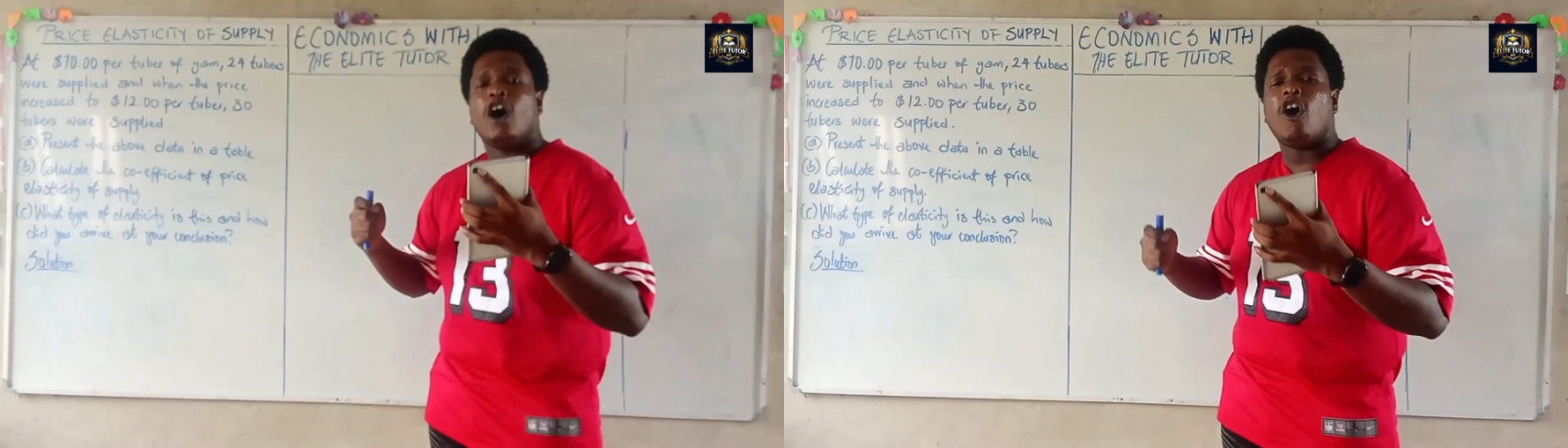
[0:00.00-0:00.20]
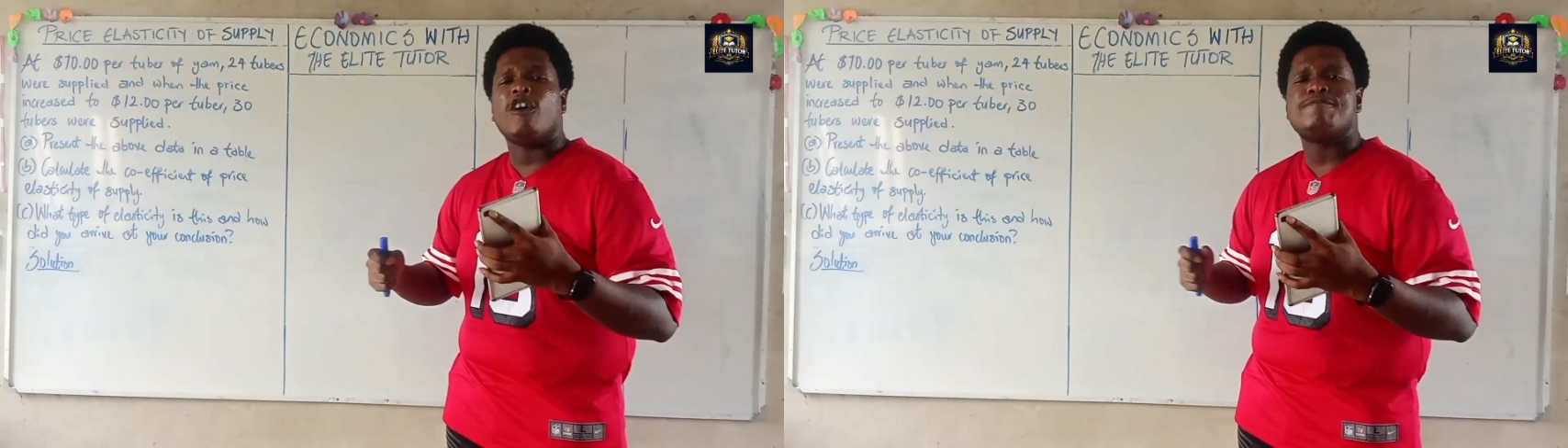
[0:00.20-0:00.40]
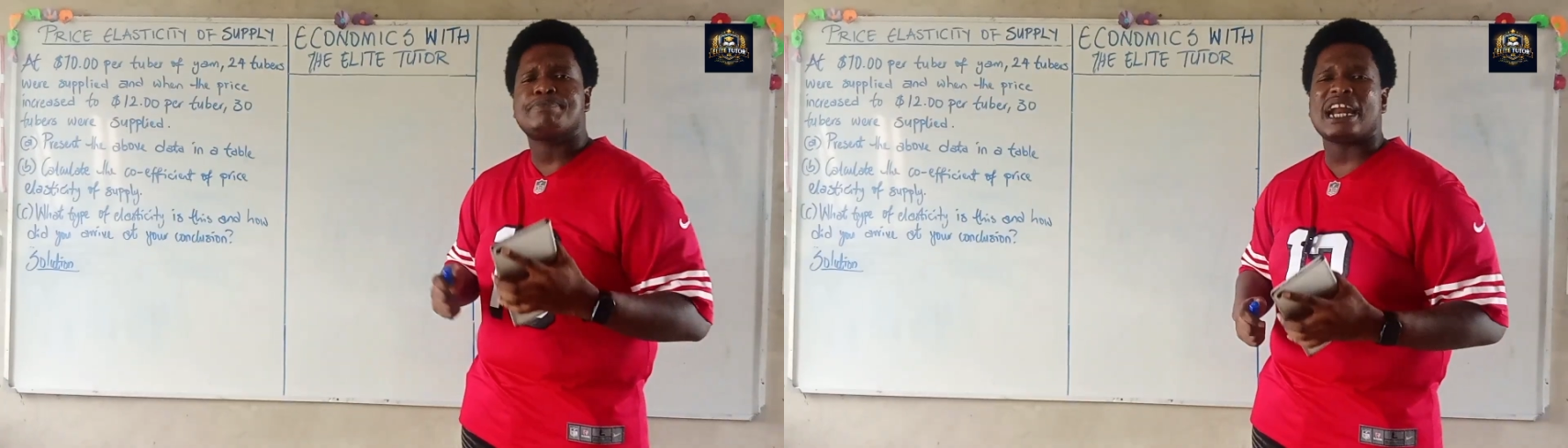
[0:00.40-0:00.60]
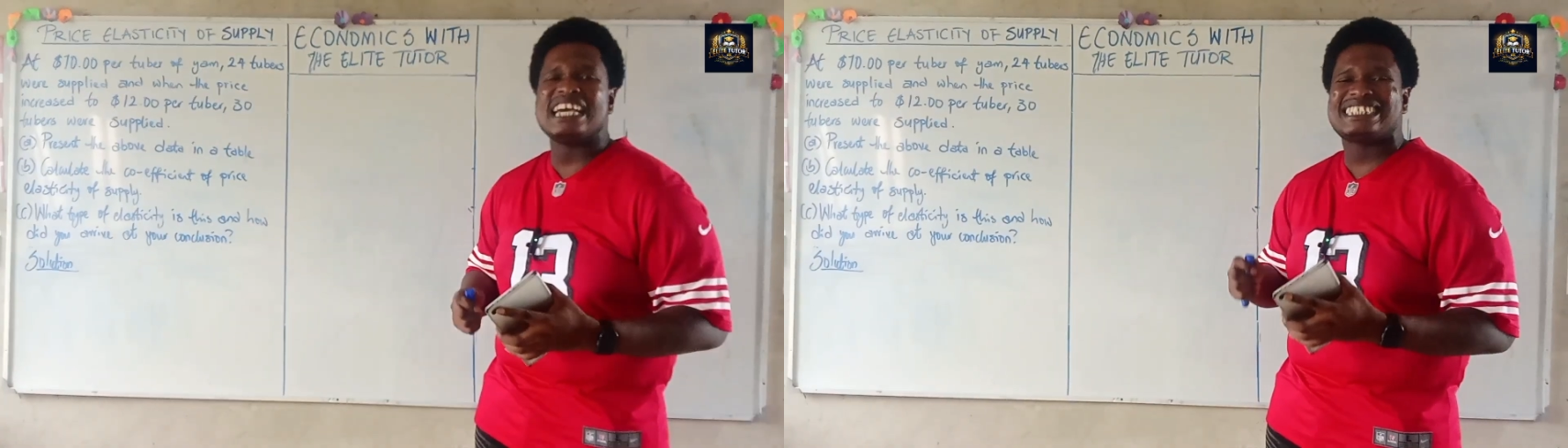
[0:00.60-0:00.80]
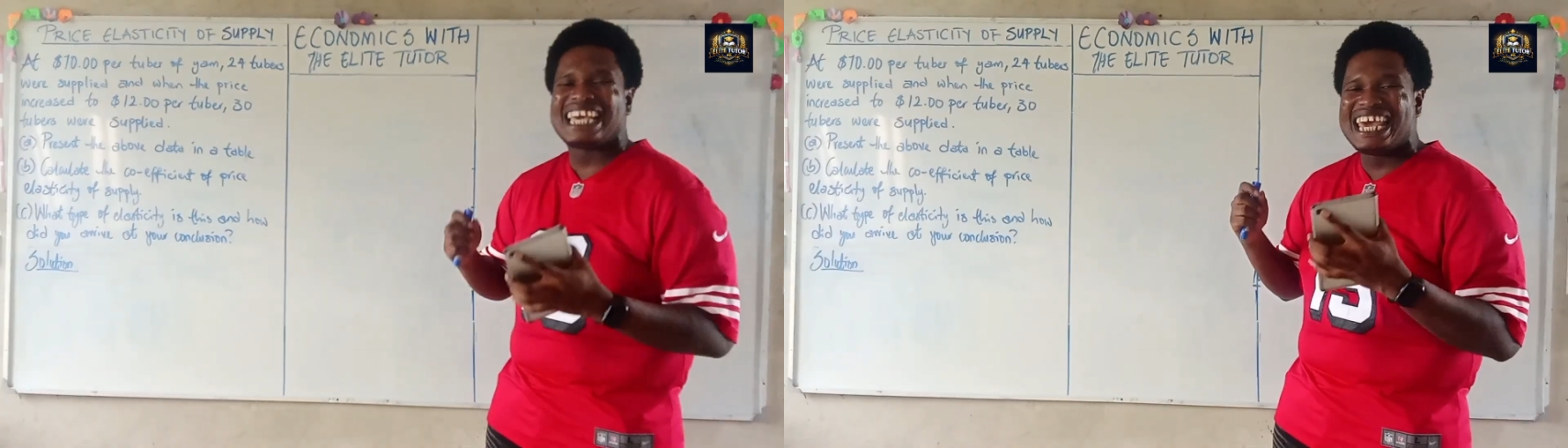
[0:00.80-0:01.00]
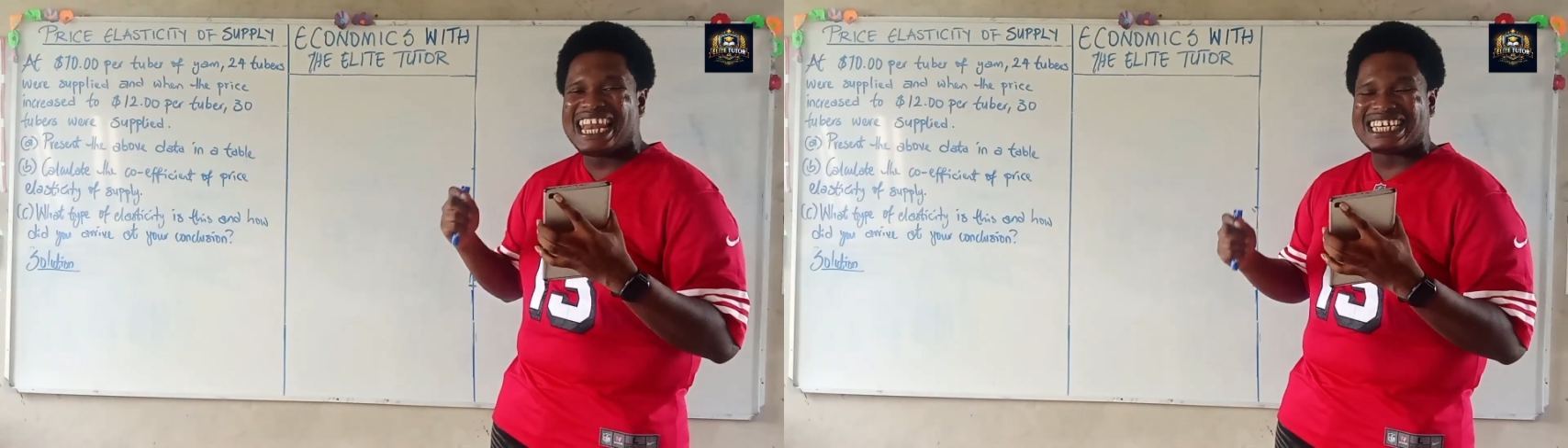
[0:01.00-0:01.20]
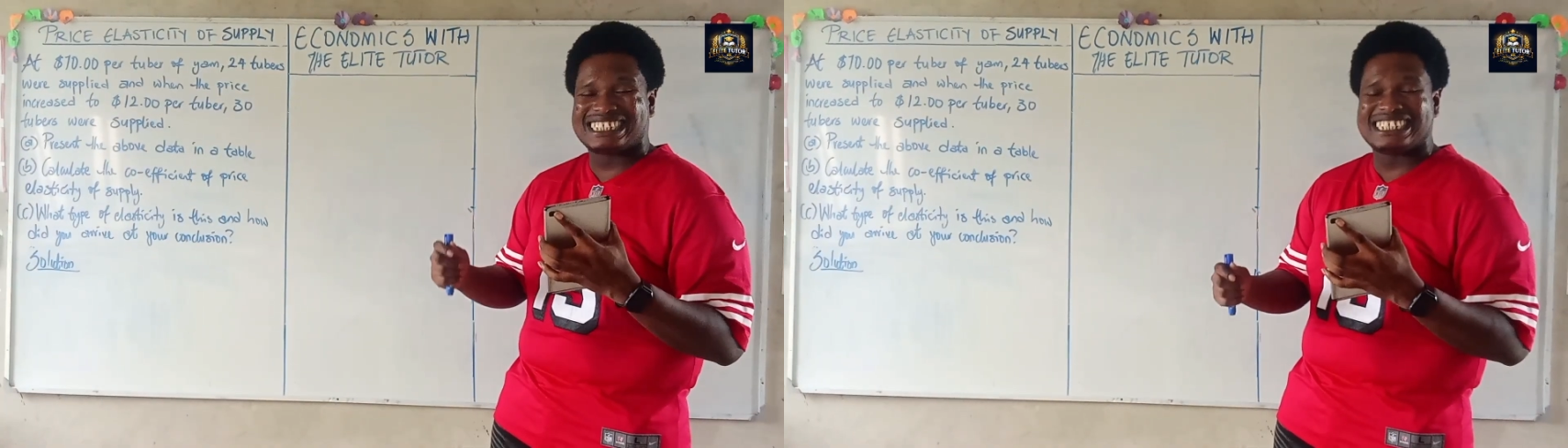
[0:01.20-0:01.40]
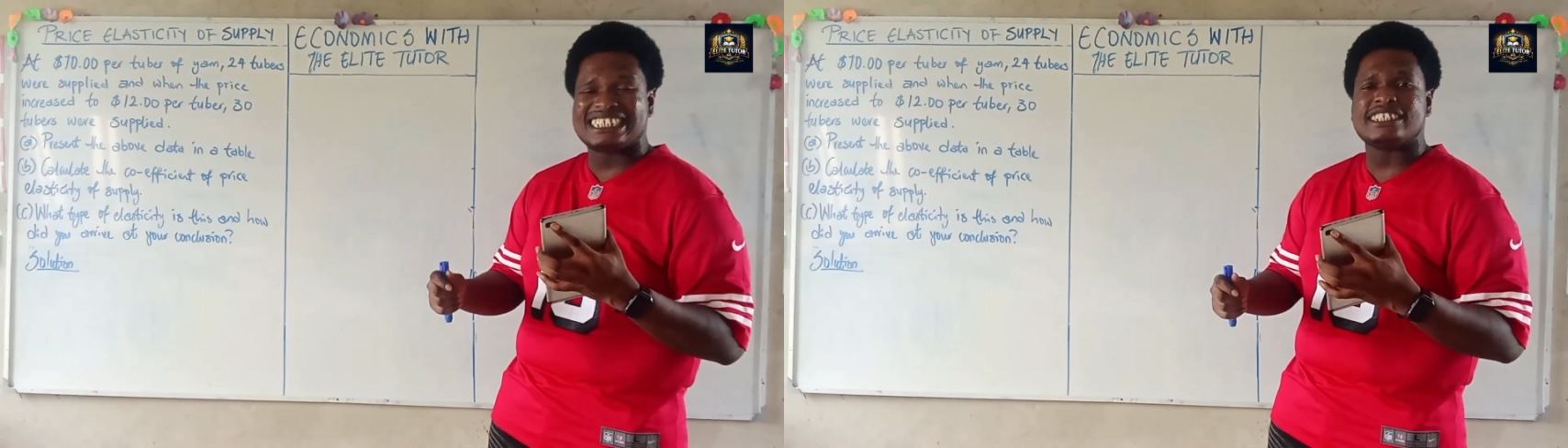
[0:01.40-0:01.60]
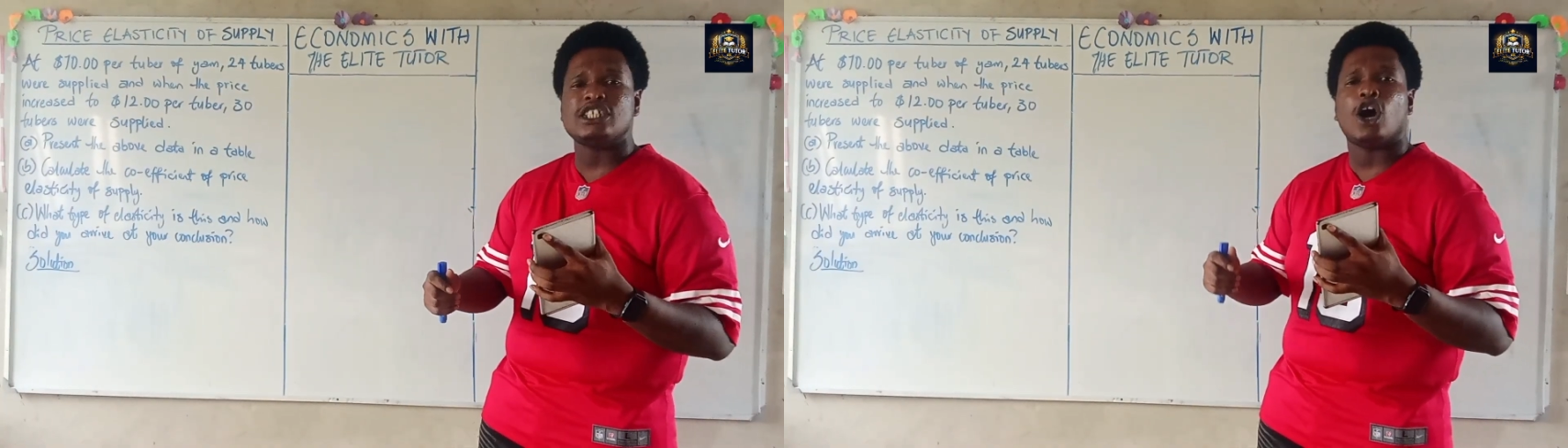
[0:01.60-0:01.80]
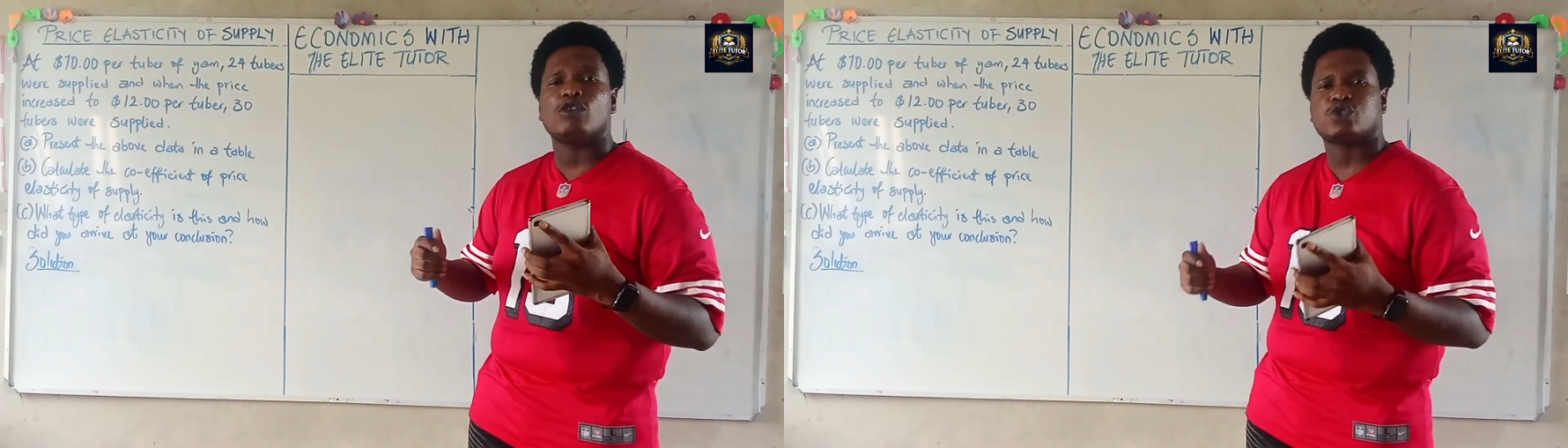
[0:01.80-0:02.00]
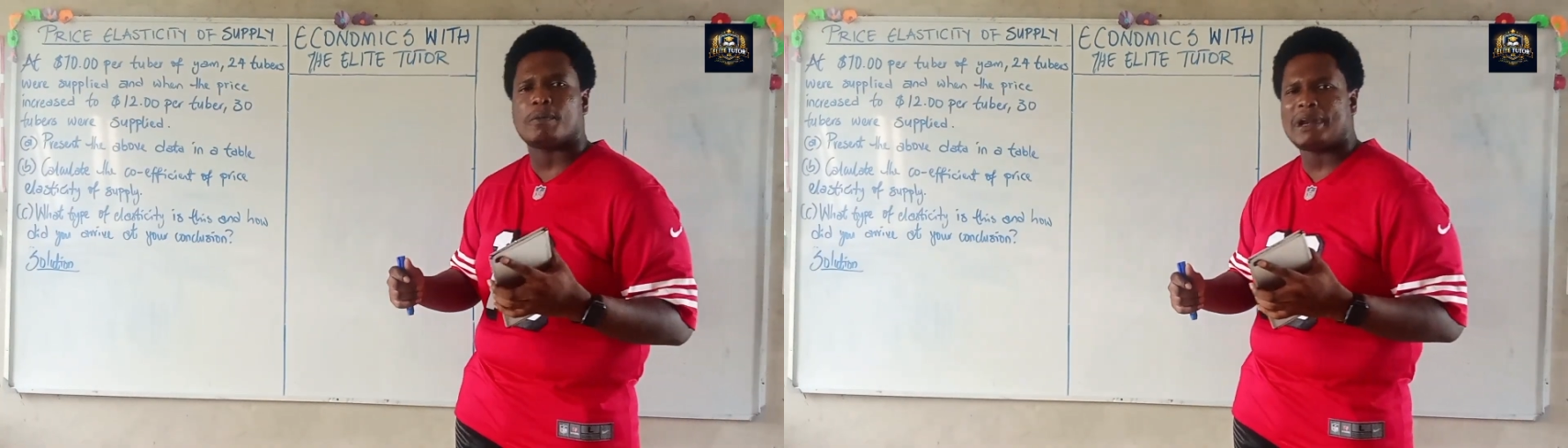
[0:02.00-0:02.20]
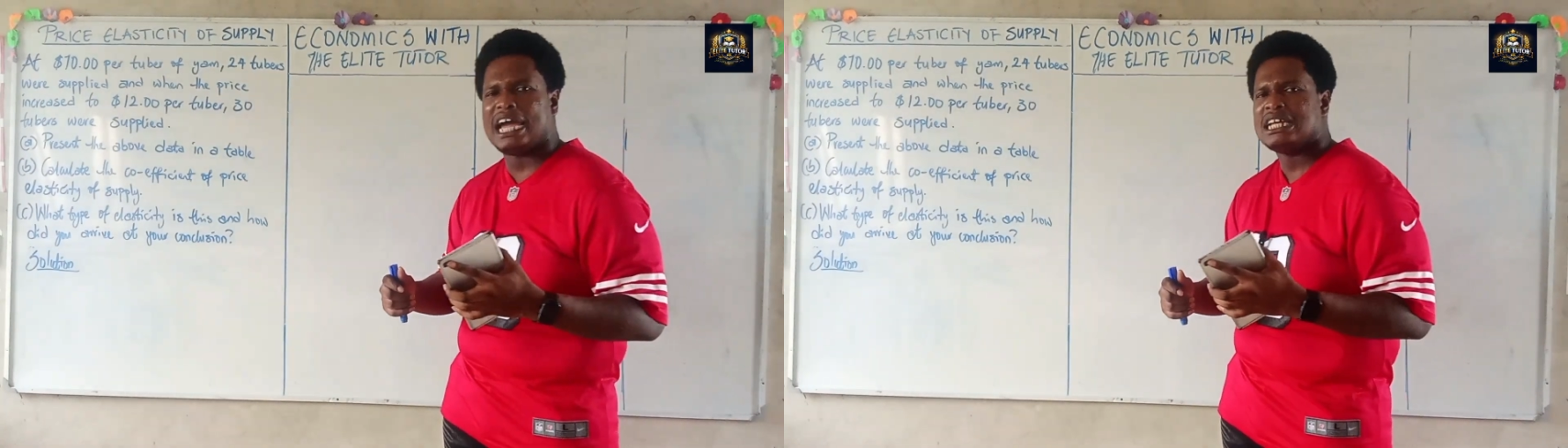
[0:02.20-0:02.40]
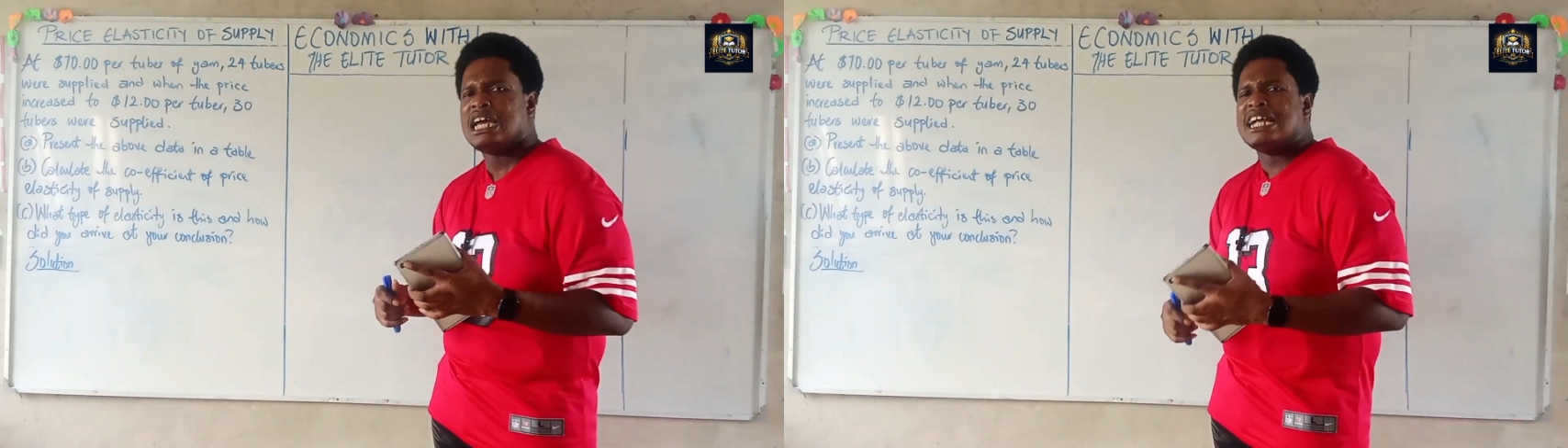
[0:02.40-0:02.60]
of price elasticity of supply.